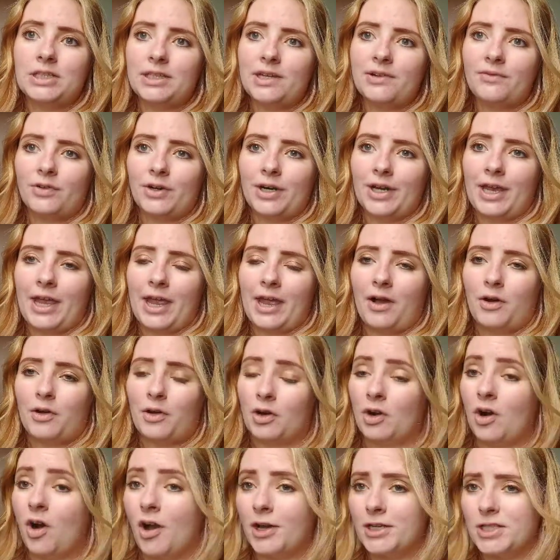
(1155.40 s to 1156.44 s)
delivery
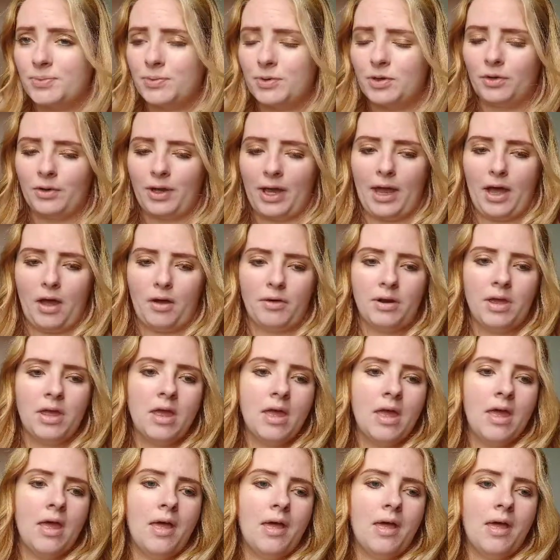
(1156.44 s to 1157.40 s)
gown or hospital gown,